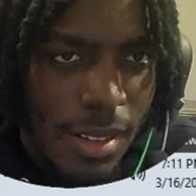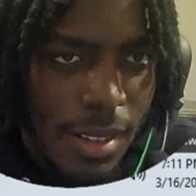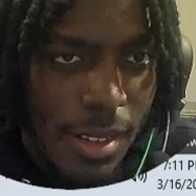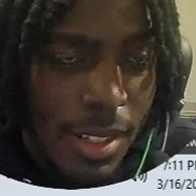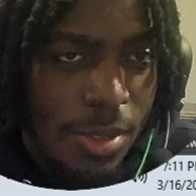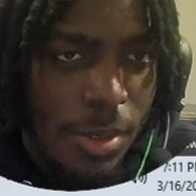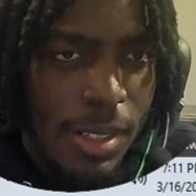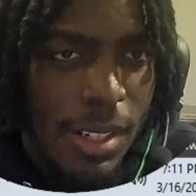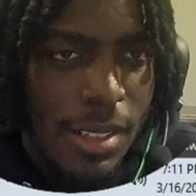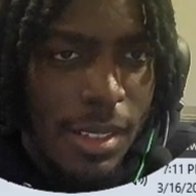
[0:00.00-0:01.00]
It's really
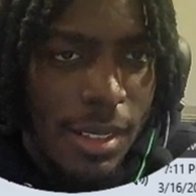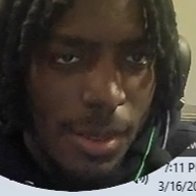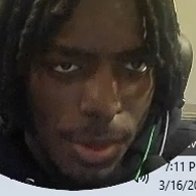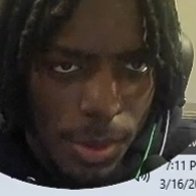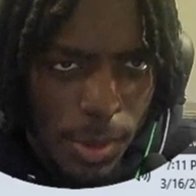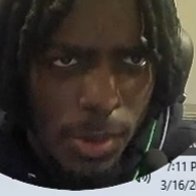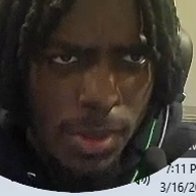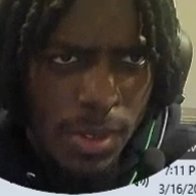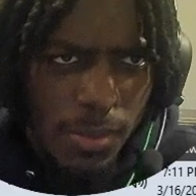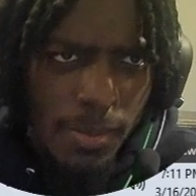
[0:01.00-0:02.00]
nice. Like if you
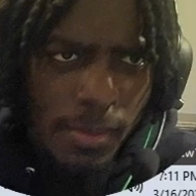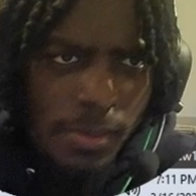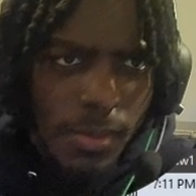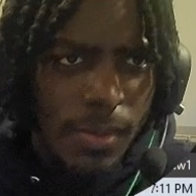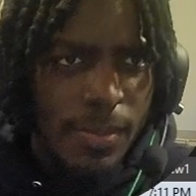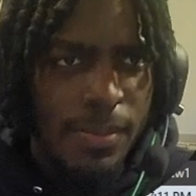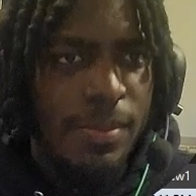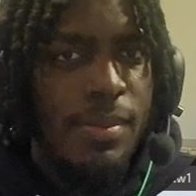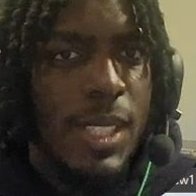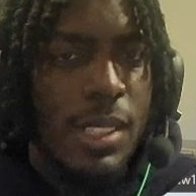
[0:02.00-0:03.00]
use
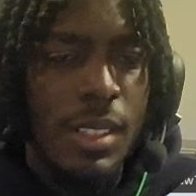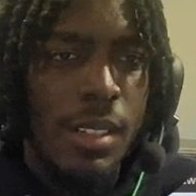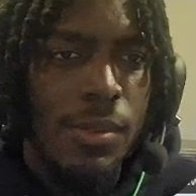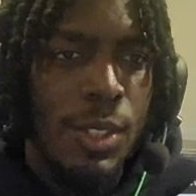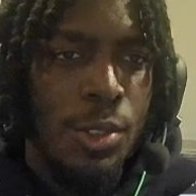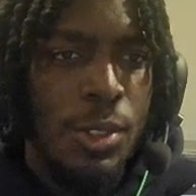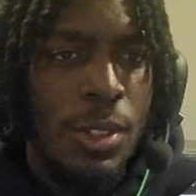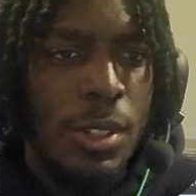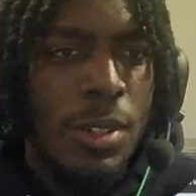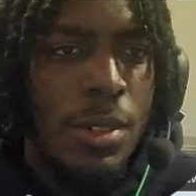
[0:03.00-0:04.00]
just like Visual Studio
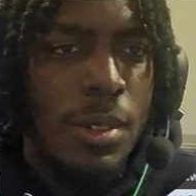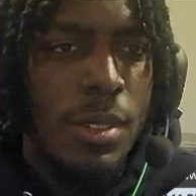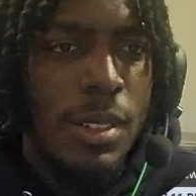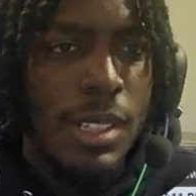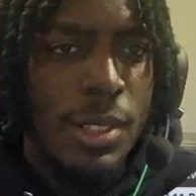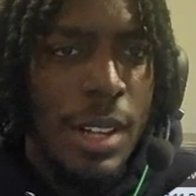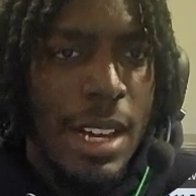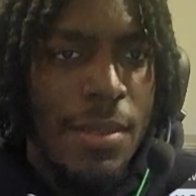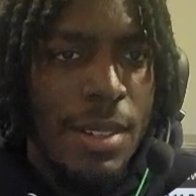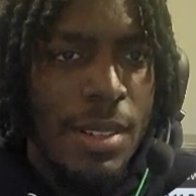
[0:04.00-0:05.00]
Code and you
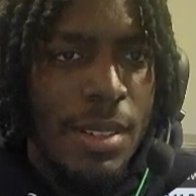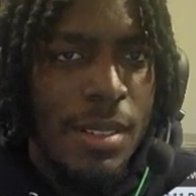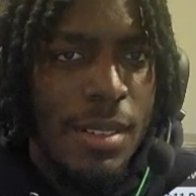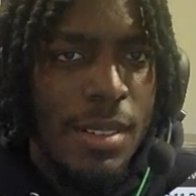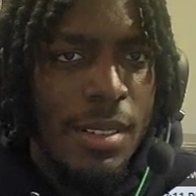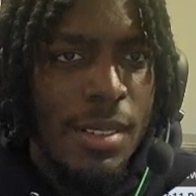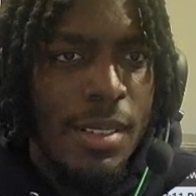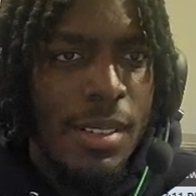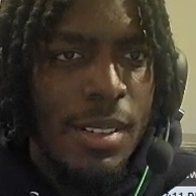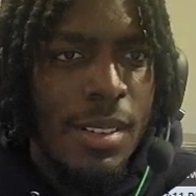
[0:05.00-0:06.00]
haven't
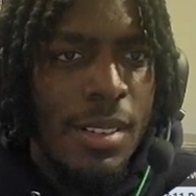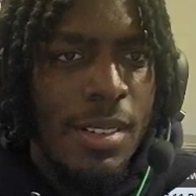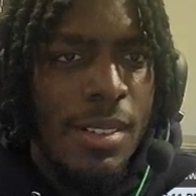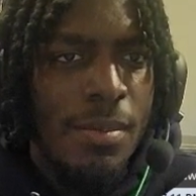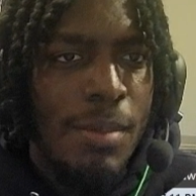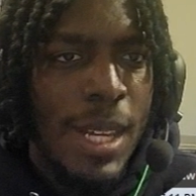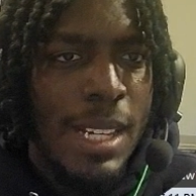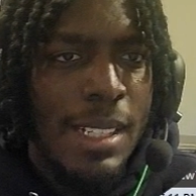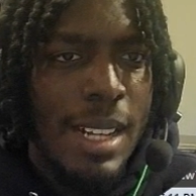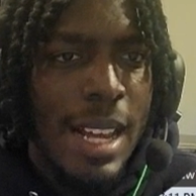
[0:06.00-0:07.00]
made
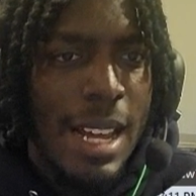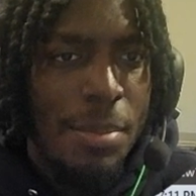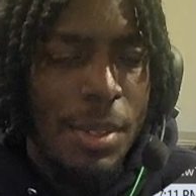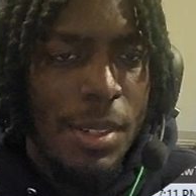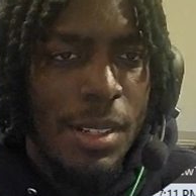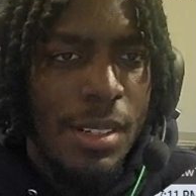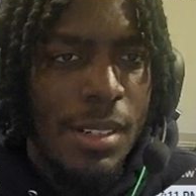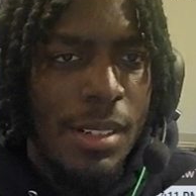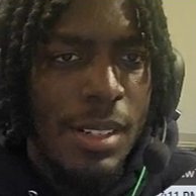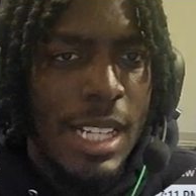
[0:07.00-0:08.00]
an app in
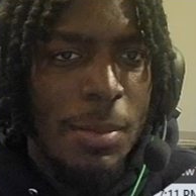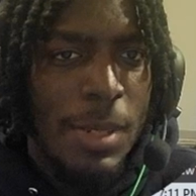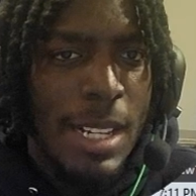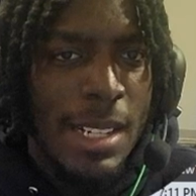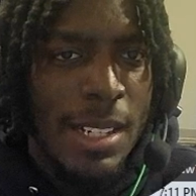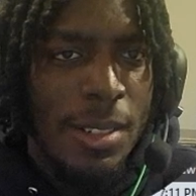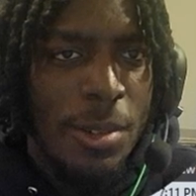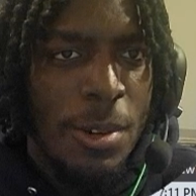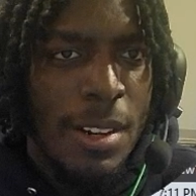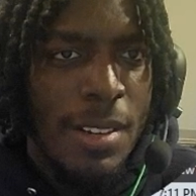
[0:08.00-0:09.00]
ASP.NET
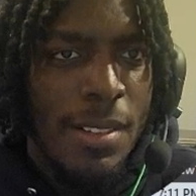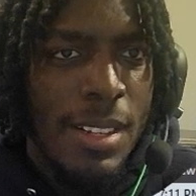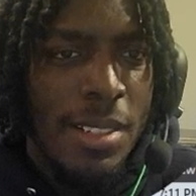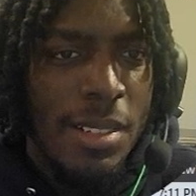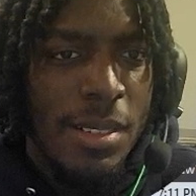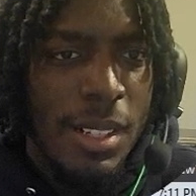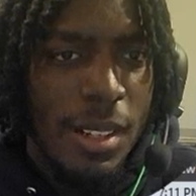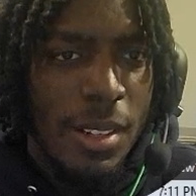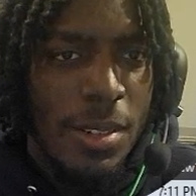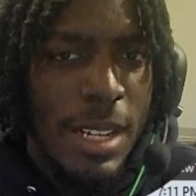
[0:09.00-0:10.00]
Core, this
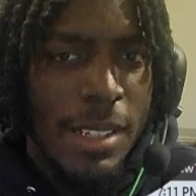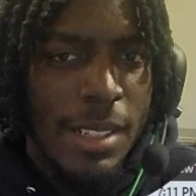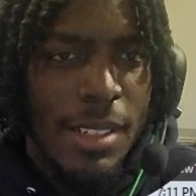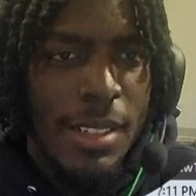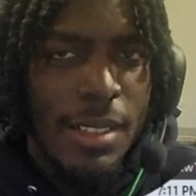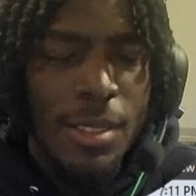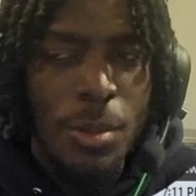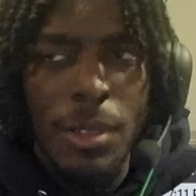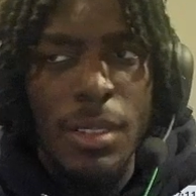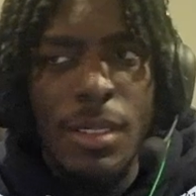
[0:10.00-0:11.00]
alone identity is
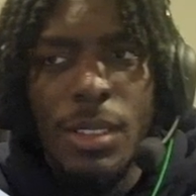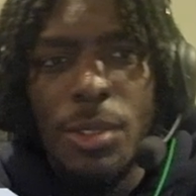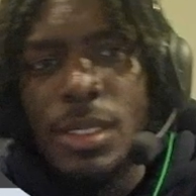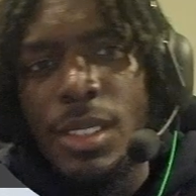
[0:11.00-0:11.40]
worth using.